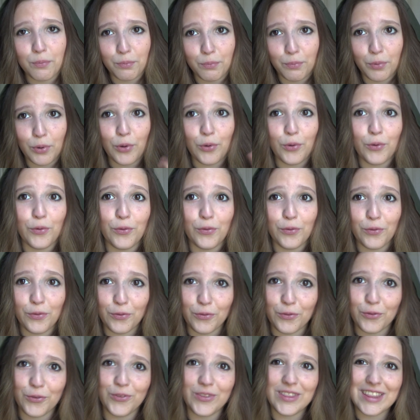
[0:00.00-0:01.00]
poof,
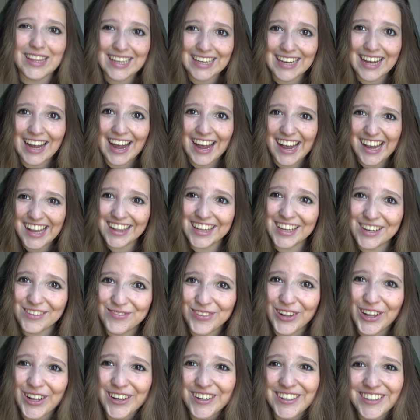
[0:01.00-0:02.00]
the
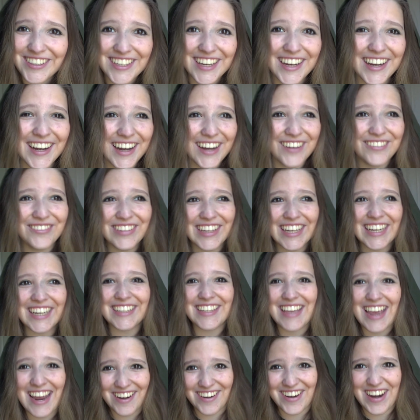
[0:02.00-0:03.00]
island blows up
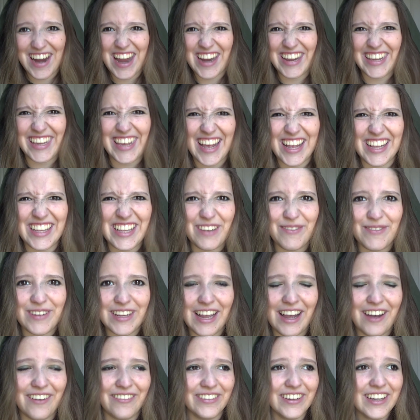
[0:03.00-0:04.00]
because Adrian kills
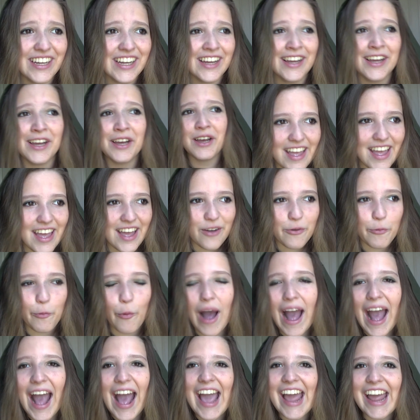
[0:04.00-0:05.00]
himself.
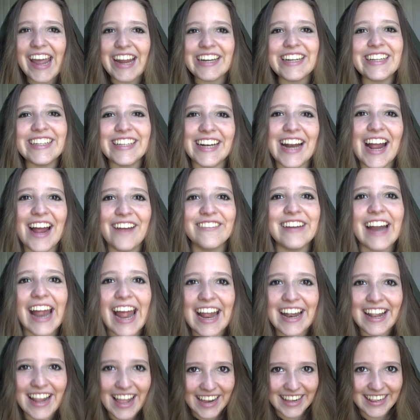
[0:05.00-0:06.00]
Why does it have to
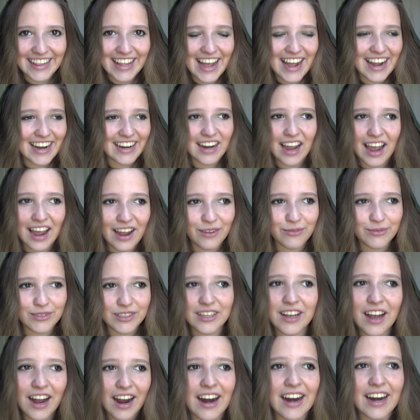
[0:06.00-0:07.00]
end like that? I'm
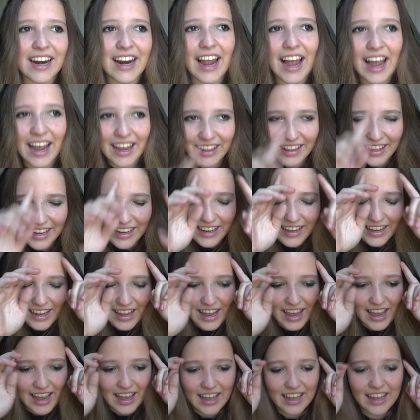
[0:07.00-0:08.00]
sorry.
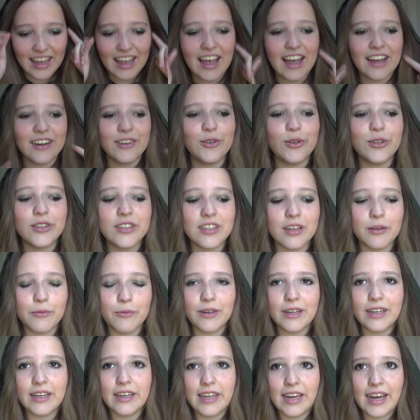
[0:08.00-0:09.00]
I told
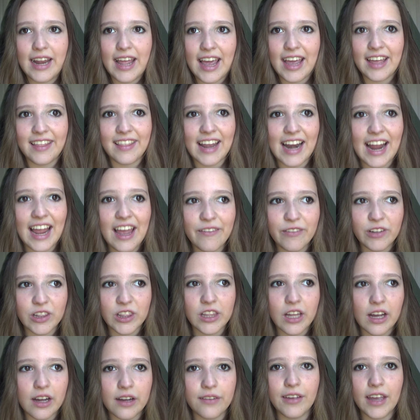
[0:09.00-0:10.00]
someone today that I have a
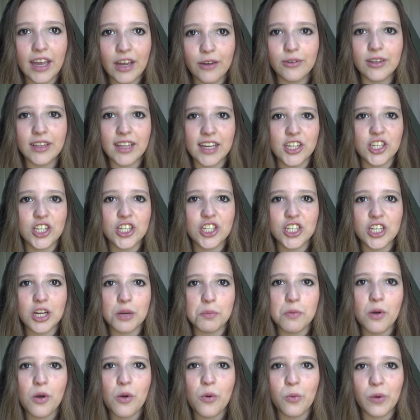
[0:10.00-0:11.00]
love-hate
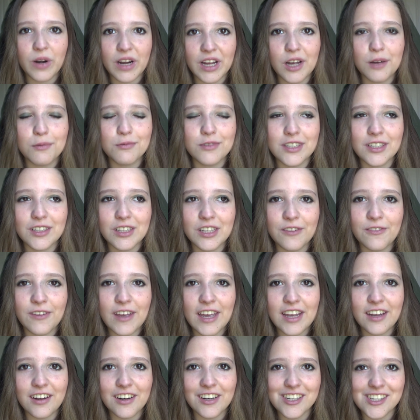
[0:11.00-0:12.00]
relationship when it comes to
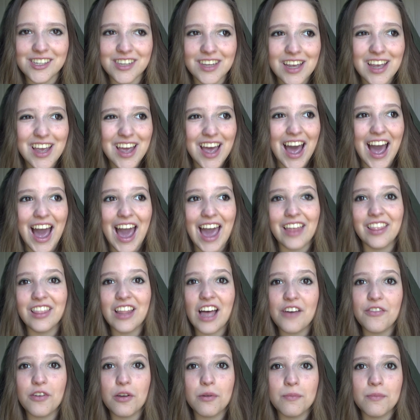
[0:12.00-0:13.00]
cliffhangers. I
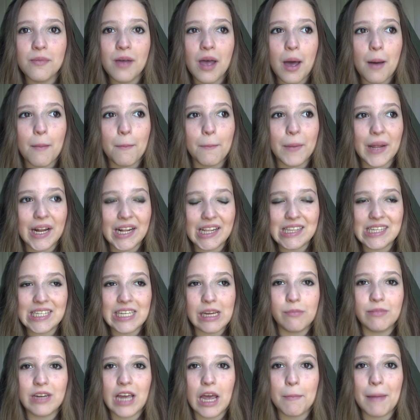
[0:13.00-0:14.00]
love them, but at the
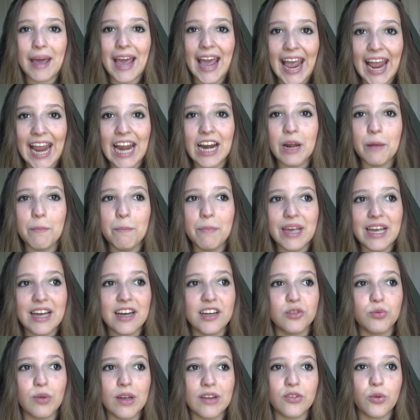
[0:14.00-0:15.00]
same time, I hate them
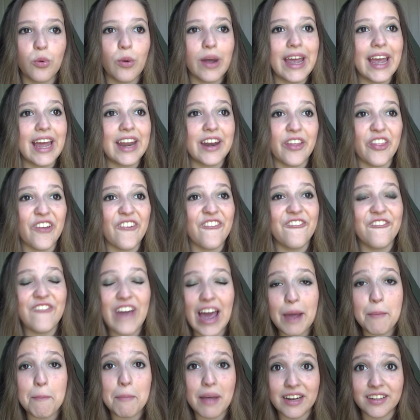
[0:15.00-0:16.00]
because we have to wait another
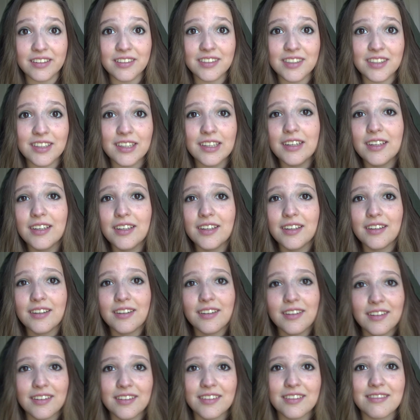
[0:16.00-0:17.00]
5 months
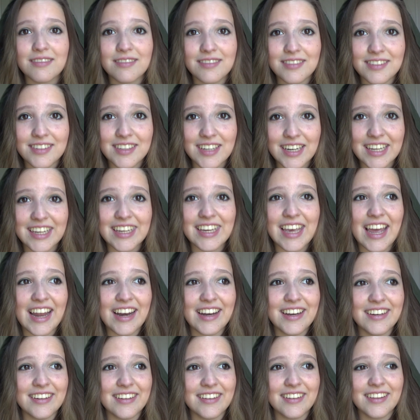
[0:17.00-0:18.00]
to
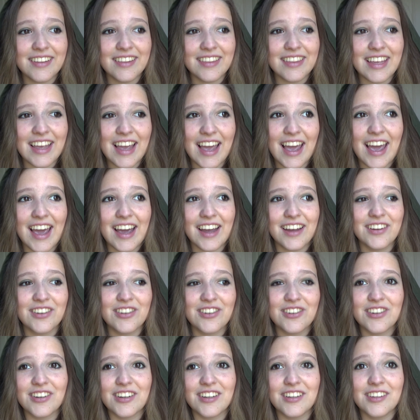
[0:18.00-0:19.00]
get the
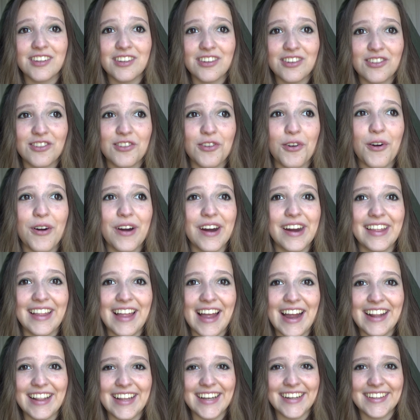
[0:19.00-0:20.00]
extra
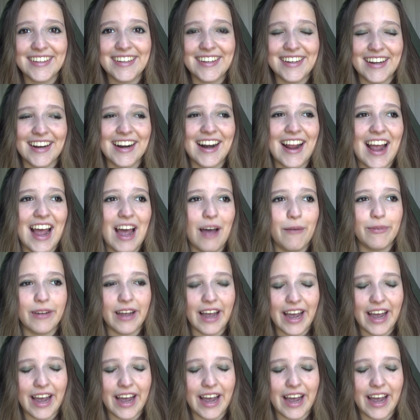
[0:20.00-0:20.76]
storyline that's gonna happen.